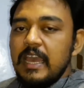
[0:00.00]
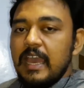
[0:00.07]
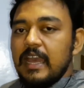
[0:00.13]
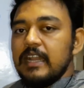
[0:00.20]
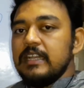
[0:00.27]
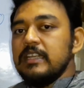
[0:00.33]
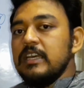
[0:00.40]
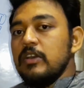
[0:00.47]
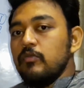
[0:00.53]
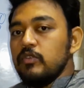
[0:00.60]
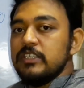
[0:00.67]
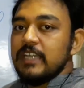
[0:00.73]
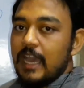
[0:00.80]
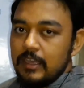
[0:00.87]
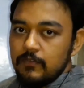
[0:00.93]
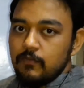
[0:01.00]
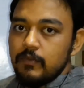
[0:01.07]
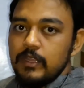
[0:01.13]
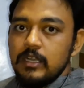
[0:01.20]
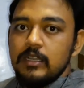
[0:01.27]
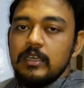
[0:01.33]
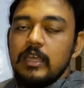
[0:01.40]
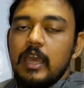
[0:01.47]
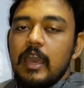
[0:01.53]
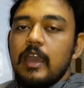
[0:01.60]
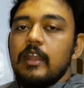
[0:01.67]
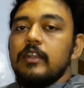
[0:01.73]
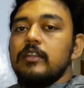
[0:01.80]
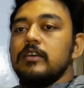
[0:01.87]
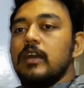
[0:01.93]
and which I feel,
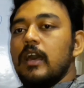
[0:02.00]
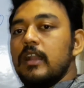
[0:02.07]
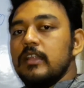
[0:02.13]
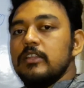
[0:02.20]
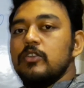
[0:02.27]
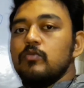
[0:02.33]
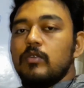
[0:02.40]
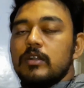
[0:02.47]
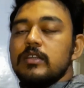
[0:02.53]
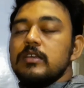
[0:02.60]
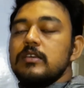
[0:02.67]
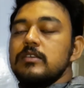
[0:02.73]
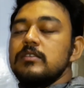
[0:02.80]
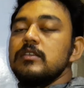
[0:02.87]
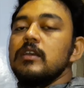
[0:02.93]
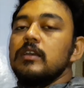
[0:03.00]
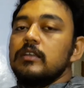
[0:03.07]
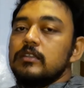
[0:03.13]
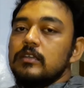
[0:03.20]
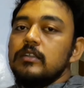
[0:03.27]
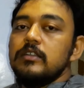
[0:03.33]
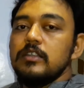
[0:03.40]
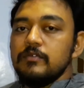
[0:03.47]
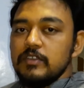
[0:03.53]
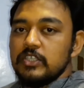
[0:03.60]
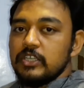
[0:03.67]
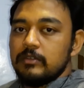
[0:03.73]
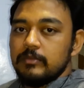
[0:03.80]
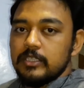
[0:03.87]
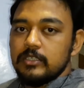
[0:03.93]
and another one is the
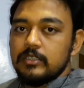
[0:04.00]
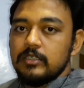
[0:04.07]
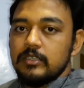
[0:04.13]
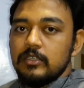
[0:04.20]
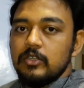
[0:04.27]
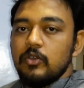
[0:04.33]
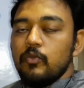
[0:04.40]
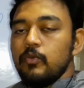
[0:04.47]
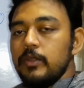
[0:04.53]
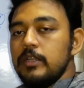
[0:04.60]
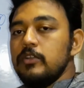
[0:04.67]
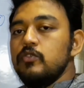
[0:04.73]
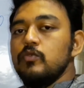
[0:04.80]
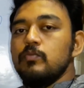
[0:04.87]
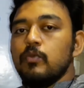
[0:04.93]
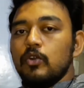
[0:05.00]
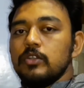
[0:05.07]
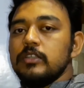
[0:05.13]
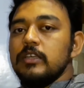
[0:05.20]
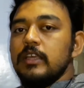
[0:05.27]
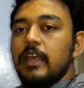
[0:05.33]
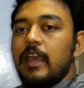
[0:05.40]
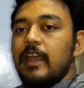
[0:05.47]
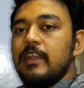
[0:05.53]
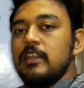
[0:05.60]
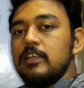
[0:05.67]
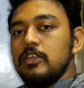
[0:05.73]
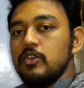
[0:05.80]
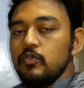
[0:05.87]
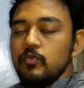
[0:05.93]
division method. We will do both and
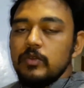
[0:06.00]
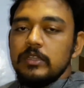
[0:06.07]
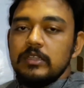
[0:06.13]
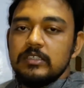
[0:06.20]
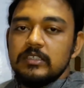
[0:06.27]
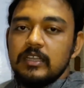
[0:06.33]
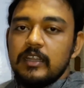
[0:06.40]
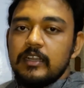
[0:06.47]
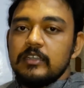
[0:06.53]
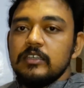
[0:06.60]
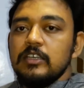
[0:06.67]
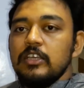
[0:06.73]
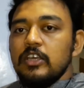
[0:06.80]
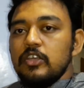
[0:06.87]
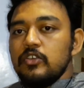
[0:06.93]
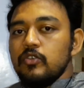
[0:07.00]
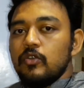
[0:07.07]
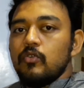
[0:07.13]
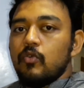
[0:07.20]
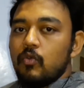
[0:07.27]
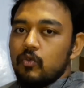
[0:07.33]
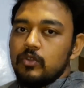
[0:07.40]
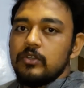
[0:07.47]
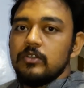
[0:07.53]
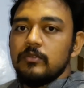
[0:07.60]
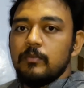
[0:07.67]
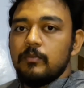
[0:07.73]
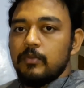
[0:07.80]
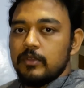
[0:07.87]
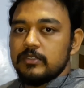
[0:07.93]
you will select your
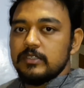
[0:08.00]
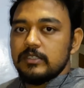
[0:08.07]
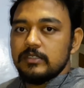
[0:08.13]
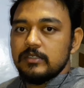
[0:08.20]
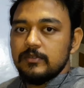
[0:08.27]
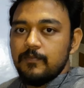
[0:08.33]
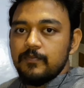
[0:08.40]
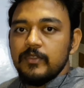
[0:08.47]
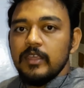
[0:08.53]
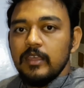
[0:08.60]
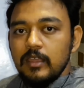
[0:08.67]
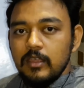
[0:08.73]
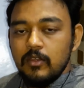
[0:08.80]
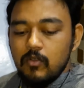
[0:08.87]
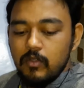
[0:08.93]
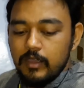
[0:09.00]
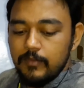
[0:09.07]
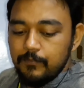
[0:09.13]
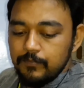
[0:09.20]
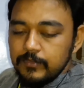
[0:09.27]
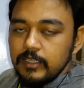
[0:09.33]
own process. Okay.